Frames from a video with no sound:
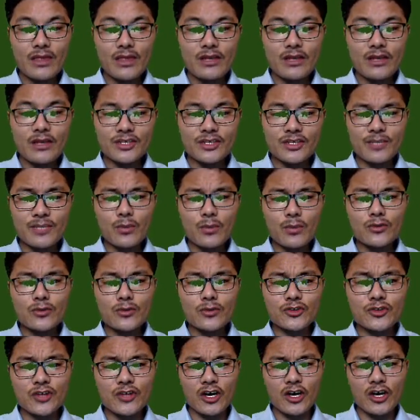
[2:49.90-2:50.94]

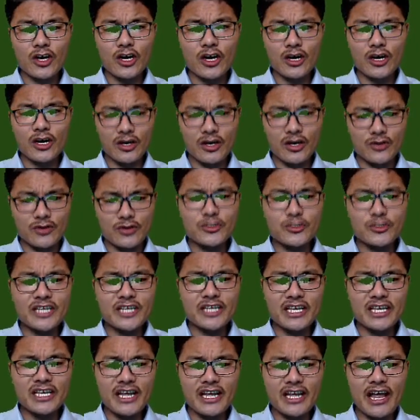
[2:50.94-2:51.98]
Suppose
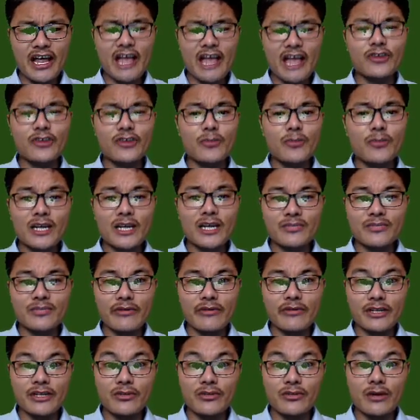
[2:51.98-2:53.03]
usually endoplasmic
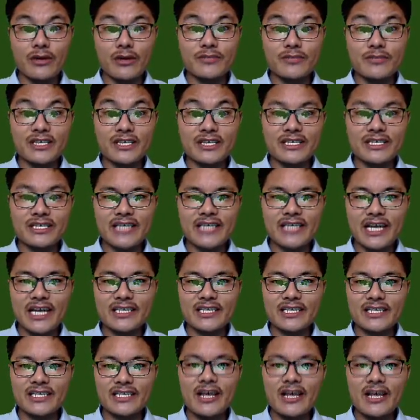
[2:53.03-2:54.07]
reticulum
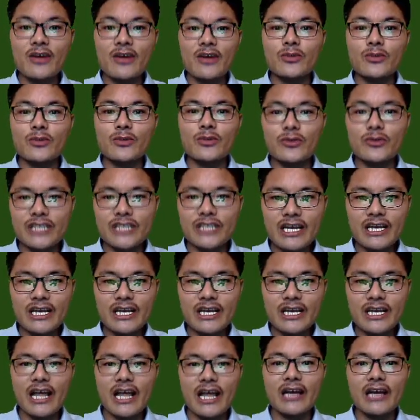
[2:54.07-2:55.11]
synthesize protein
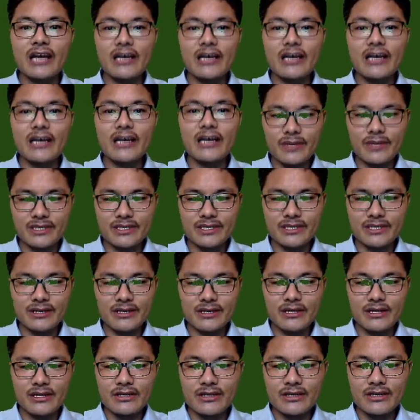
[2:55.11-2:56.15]
and lipids.
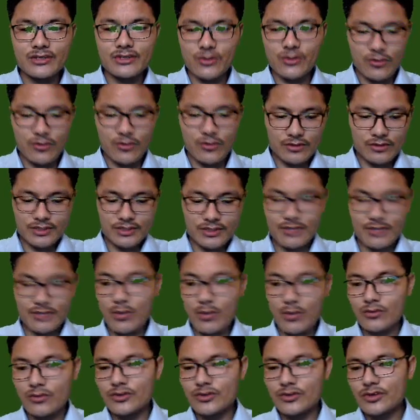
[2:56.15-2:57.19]
So
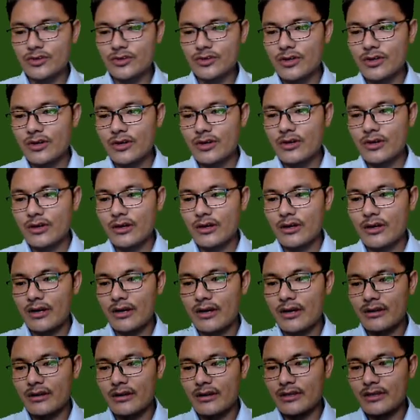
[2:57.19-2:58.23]
suppose
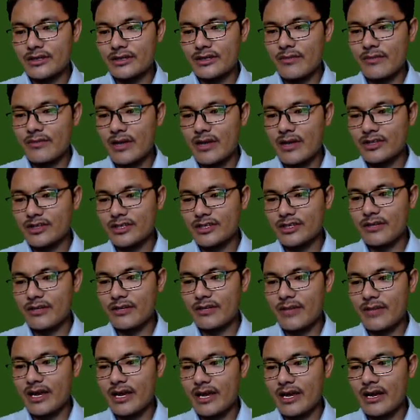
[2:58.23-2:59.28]
this image is
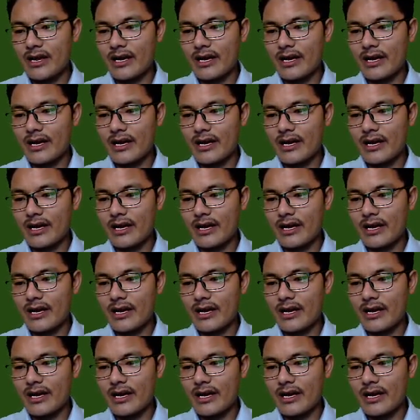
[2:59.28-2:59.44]
coming,